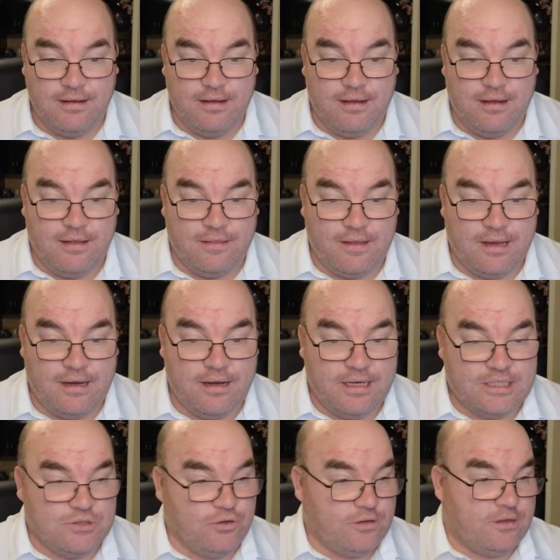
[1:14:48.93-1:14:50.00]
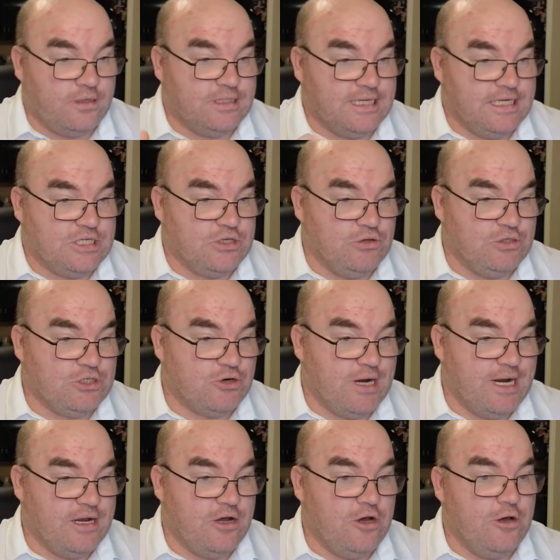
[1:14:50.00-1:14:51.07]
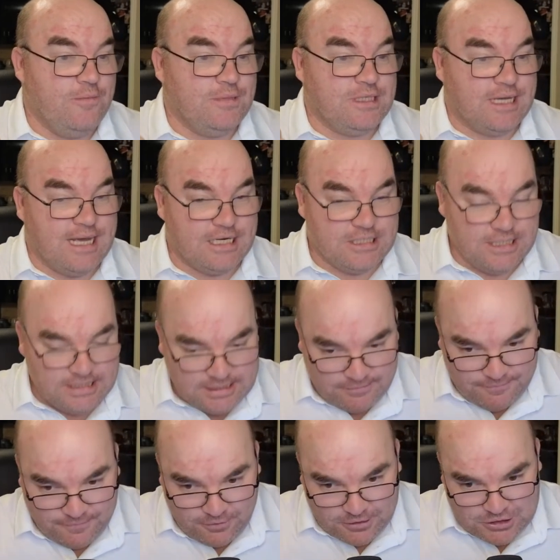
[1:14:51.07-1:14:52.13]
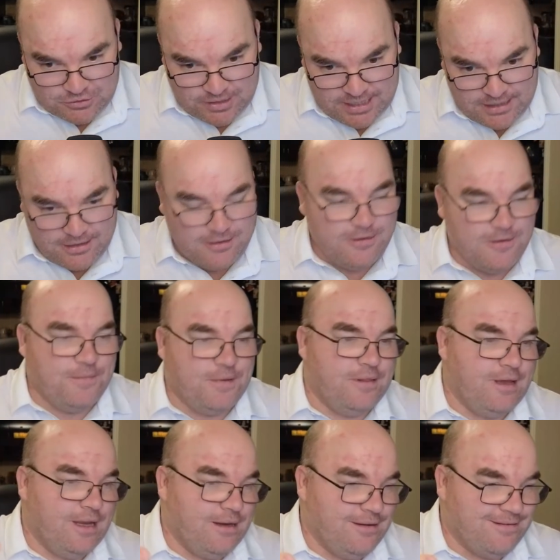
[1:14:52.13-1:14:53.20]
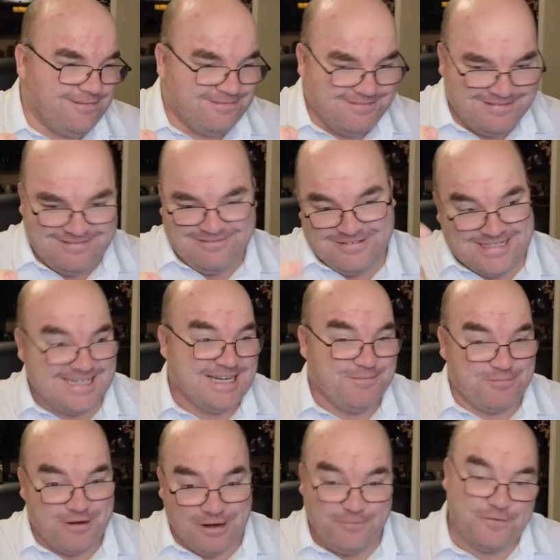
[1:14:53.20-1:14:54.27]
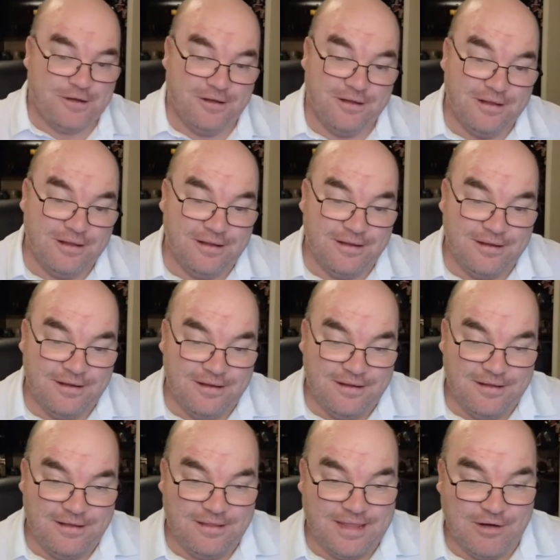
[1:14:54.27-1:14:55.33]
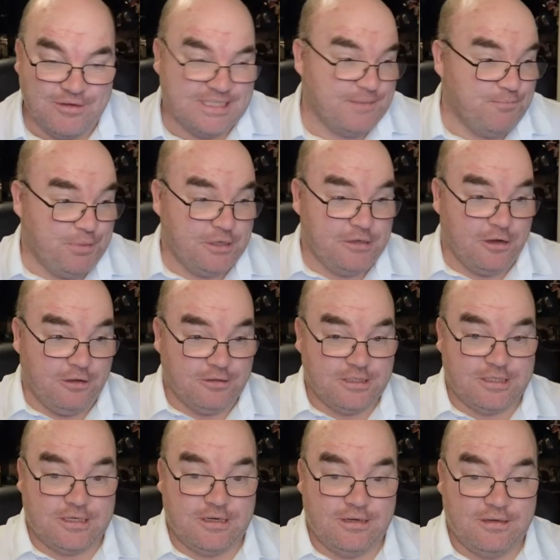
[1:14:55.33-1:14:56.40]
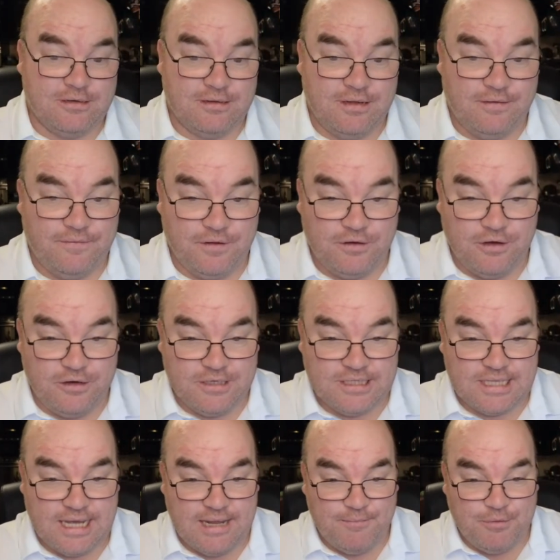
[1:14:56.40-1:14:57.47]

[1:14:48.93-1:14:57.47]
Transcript: And then I took the D2 train home to catch the D4 train home, and then was in Aprilivka. And that was in Podolsk, if you noticed that.